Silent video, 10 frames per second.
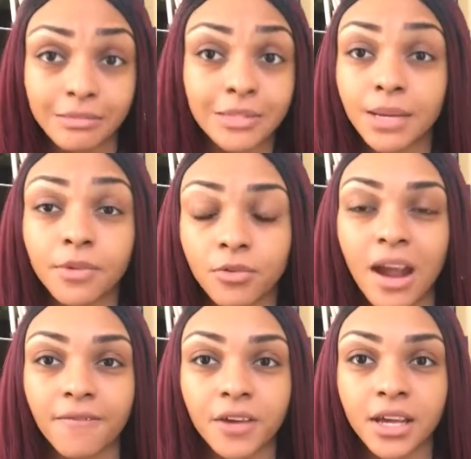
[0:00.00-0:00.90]

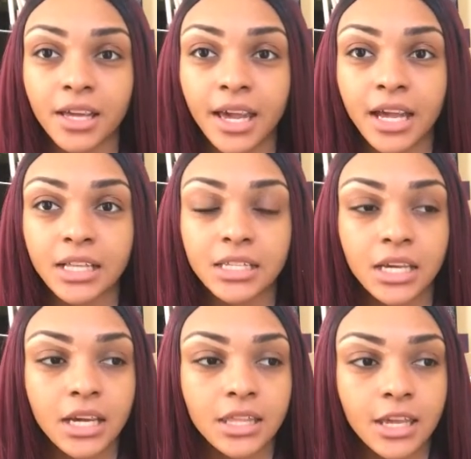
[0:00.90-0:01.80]
demographic. And
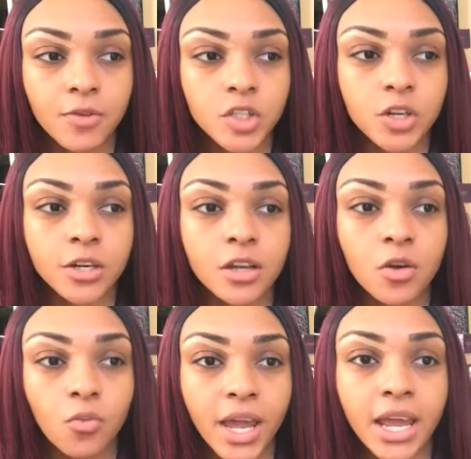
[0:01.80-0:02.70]
they were turning
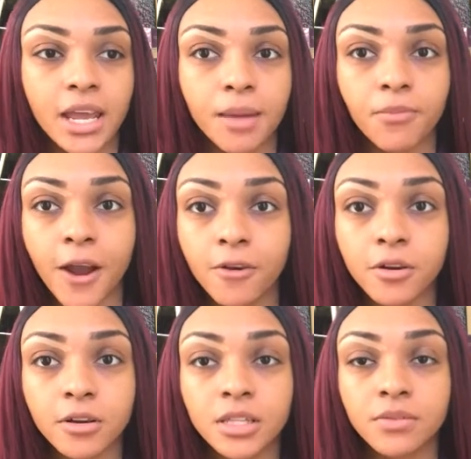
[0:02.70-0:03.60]
away brown
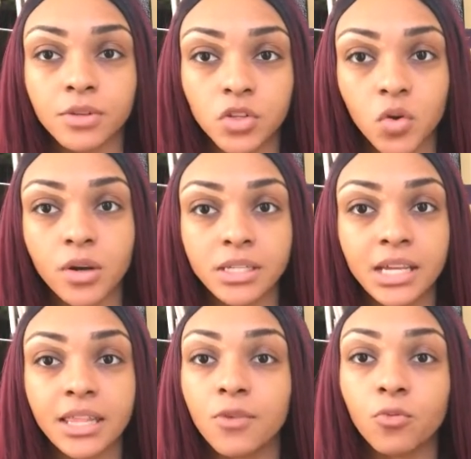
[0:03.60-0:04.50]
girls from the door,
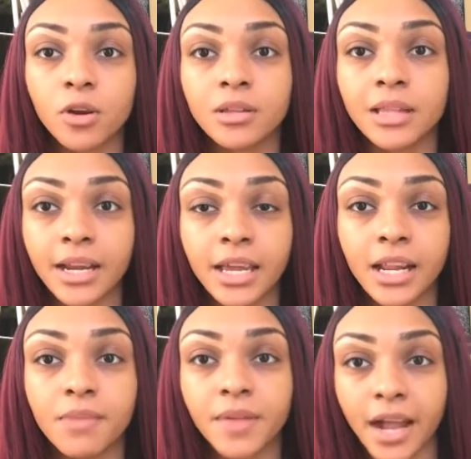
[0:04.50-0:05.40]
saying they weren't letting
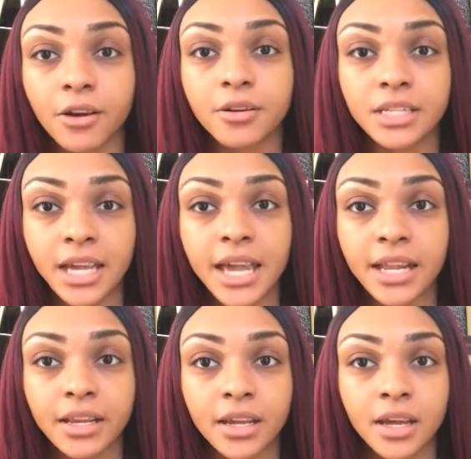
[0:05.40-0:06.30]
any black girls
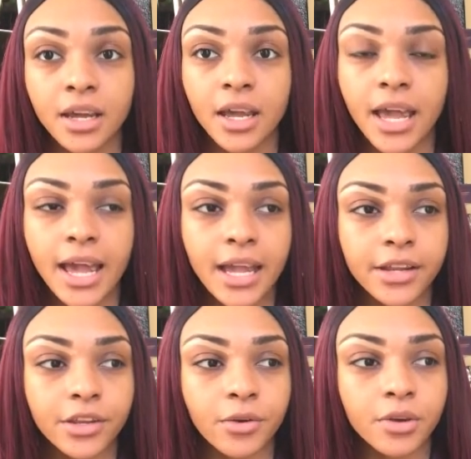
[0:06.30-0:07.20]
in.
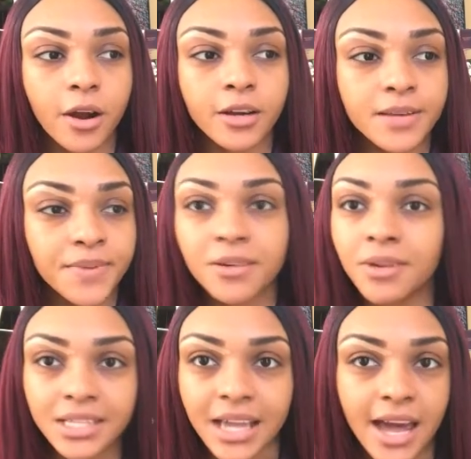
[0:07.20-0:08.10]
And, you know, Cardi B
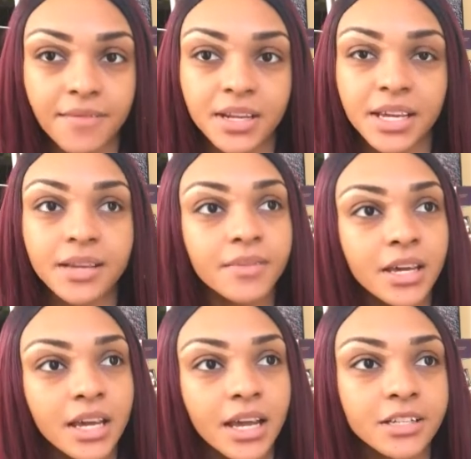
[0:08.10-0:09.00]
wasn't having it,
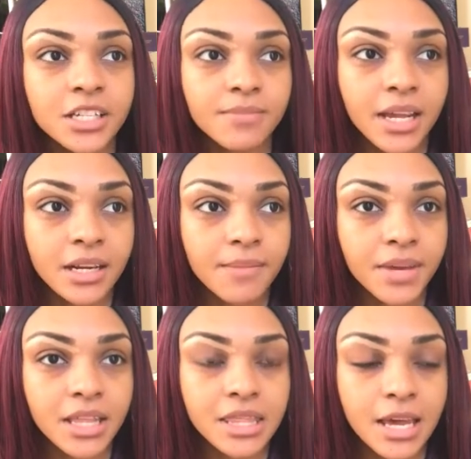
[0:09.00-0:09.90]
and she made it a
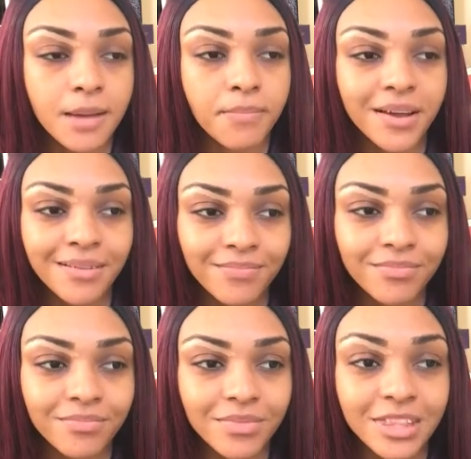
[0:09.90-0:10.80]
big thing. But
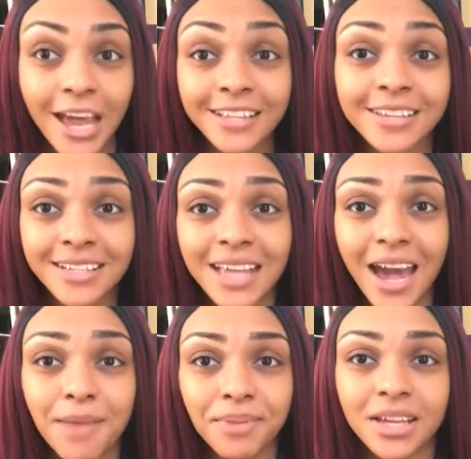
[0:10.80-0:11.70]
that does
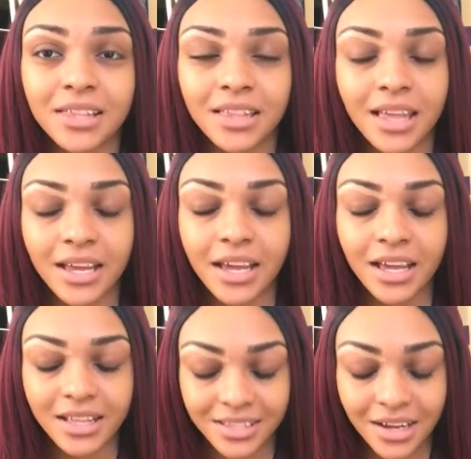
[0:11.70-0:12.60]
happen. Like, it
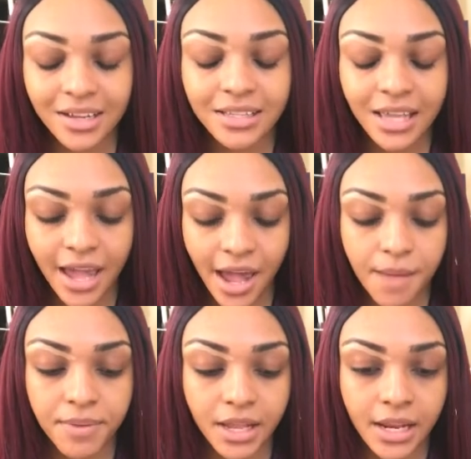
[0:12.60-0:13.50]
does
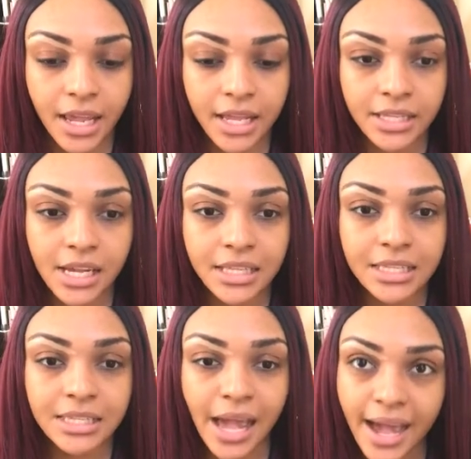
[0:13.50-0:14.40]
happen, and it's
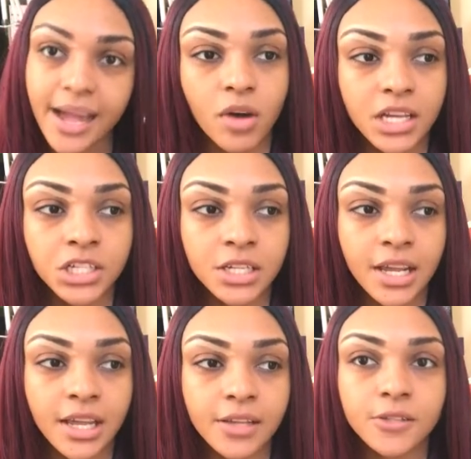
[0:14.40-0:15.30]
sad. Question
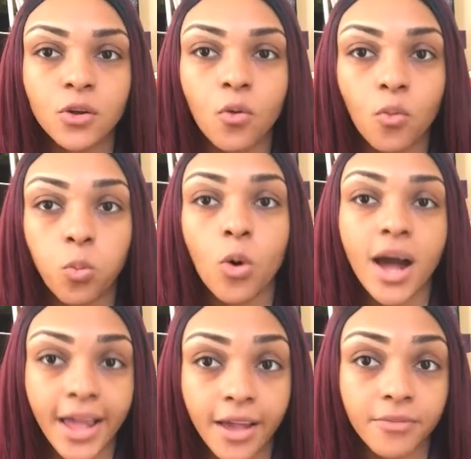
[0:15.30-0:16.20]
is,
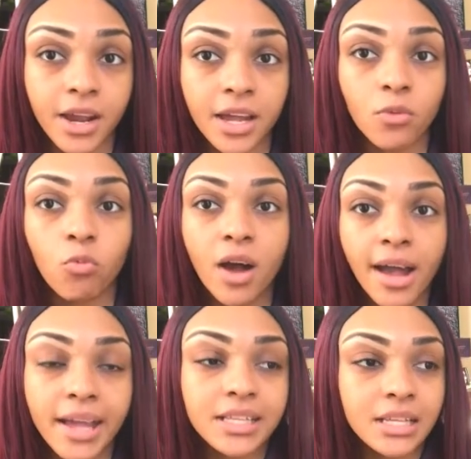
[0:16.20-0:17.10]
why, right?
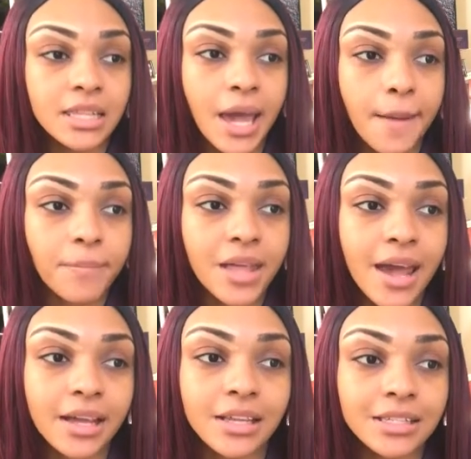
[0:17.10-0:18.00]
Why is it that
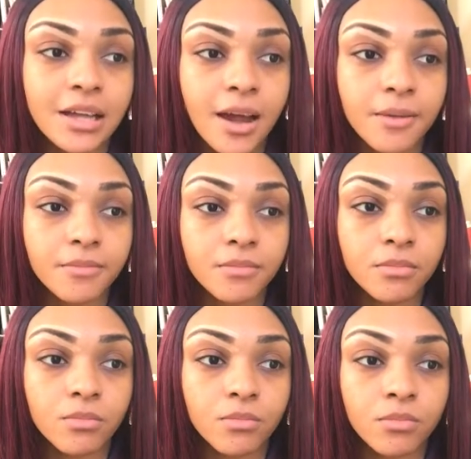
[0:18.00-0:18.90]
black is not
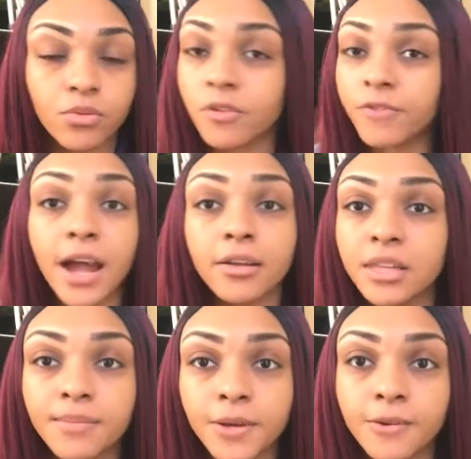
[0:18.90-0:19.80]

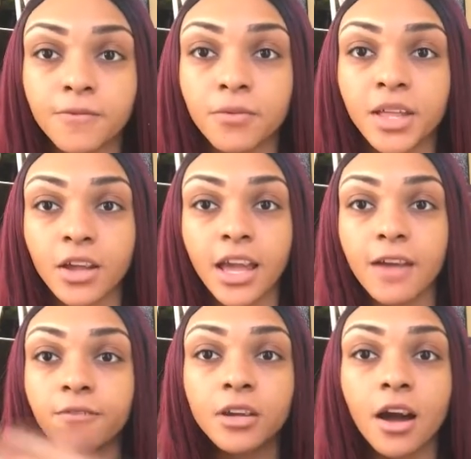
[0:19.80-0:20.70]
profoundly beautiful like
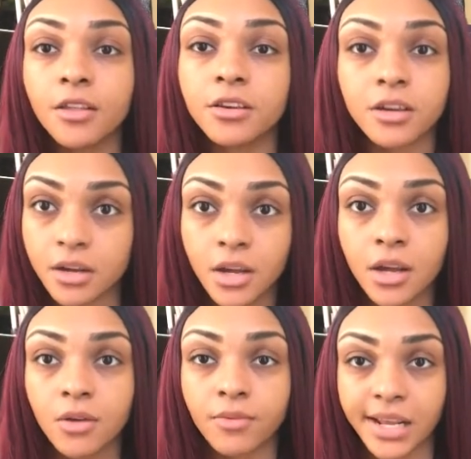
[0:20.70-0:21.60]
every other
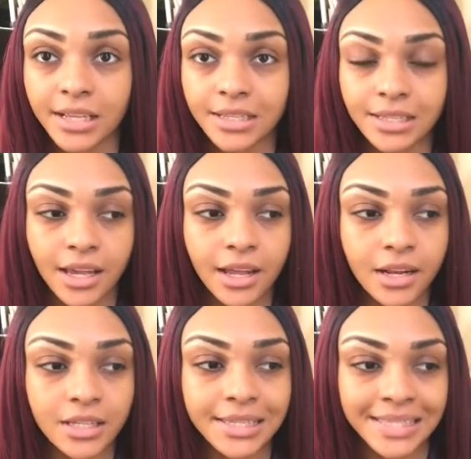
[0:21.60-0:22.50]
race
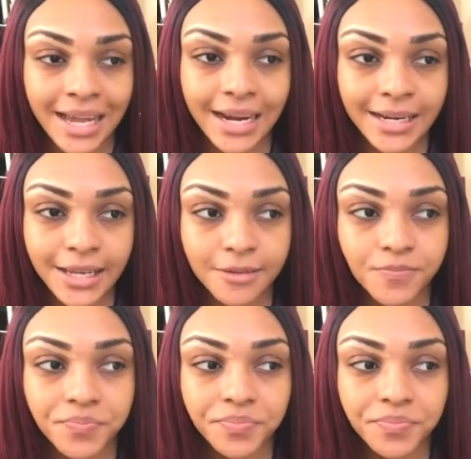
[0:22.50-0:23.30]
in society?